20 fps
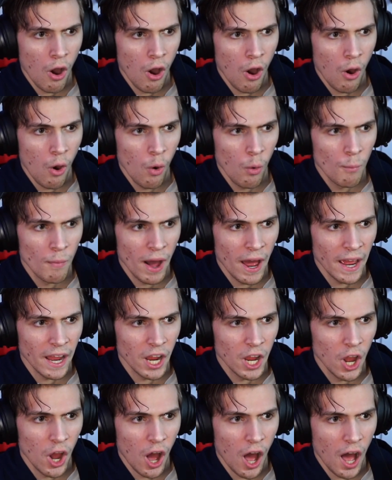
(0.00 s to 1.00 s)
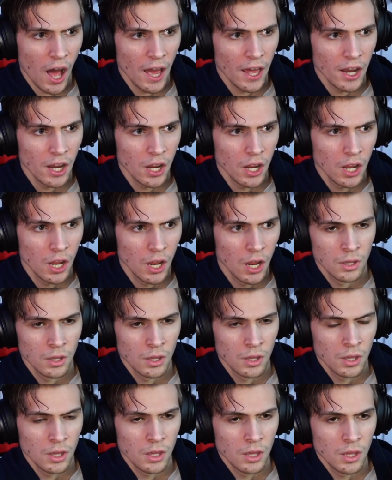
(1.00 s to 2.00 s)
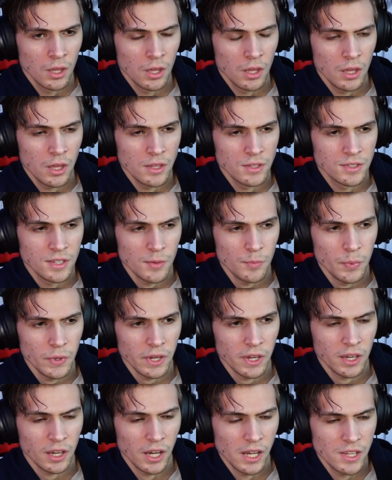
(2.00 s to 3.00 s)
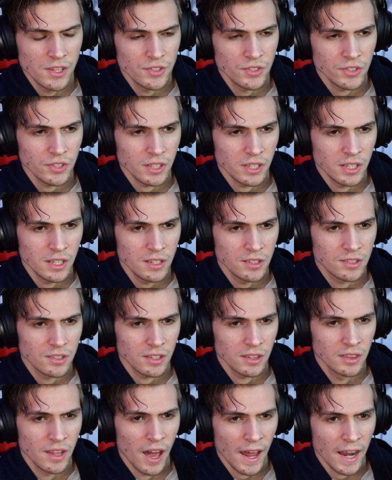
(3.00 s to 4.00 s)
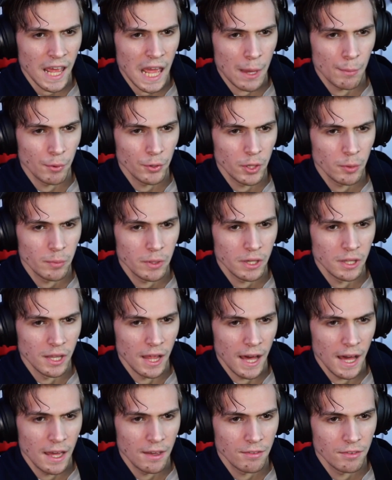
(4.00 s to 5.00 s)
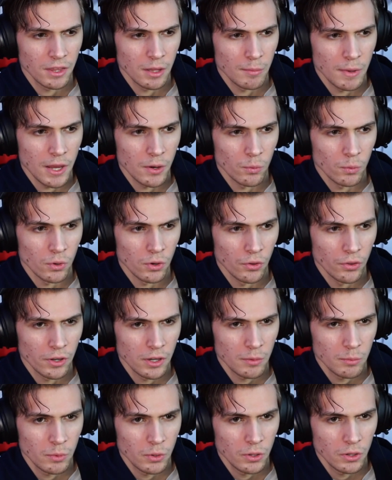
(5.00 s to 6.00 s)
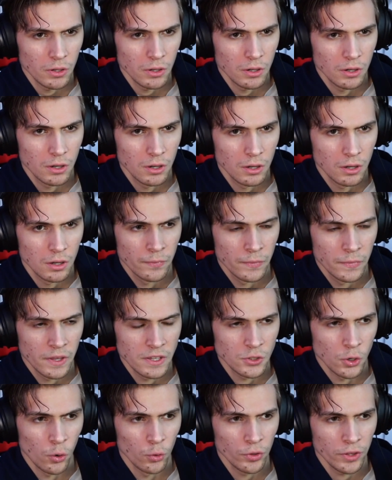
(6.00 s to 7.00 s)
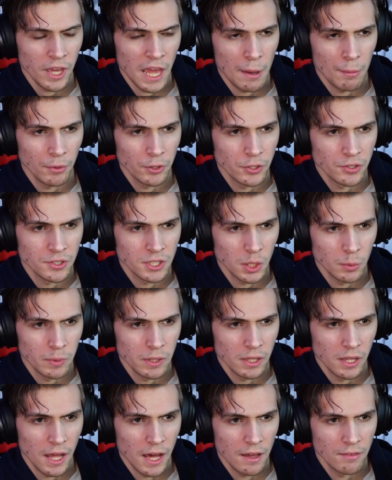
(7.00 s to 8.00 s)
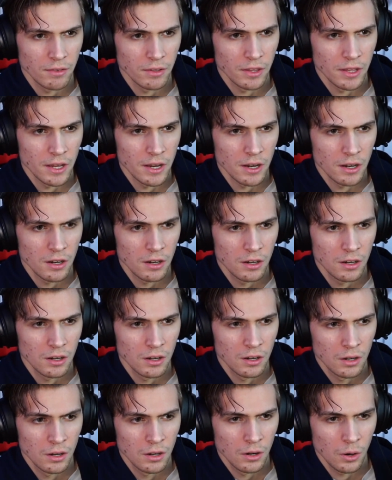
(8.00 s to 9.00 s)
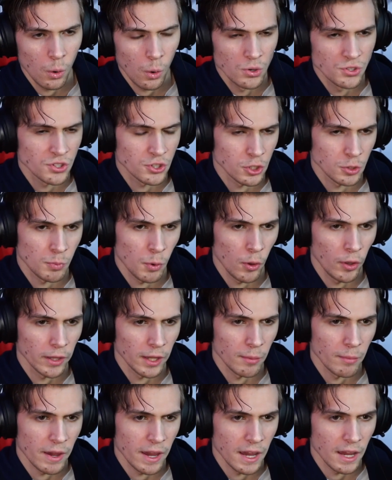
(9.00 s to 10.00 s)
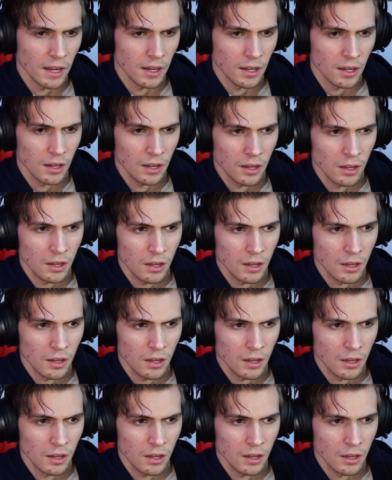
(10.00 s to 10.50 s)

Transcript: Oh my god. Is it because he's not able to be alive in the main world anymore? He's only able to still be alive in there? Or is it just pulling him back?